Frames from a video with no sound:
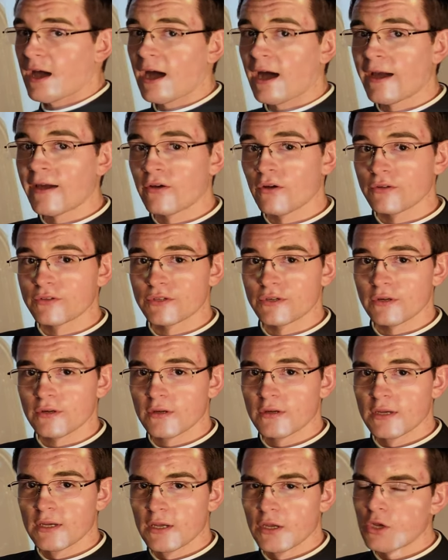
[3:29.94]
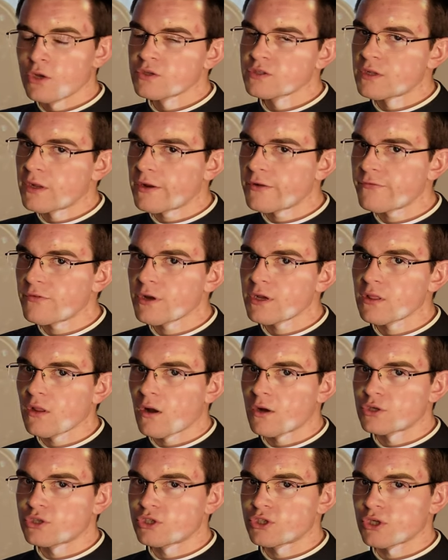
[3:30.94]
the high altar. So not a very
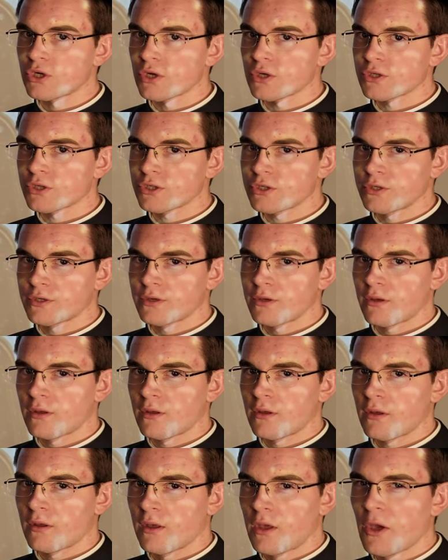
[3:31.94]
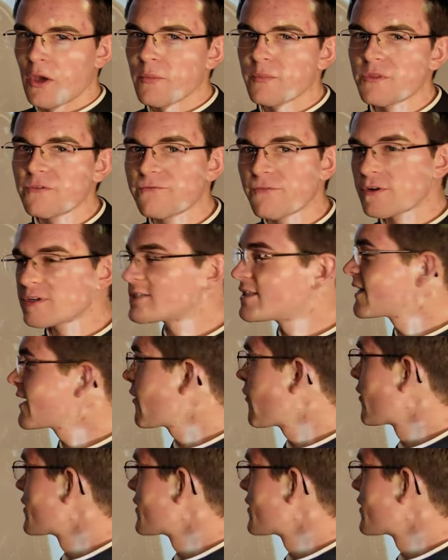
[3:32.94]
large church. But the first thing I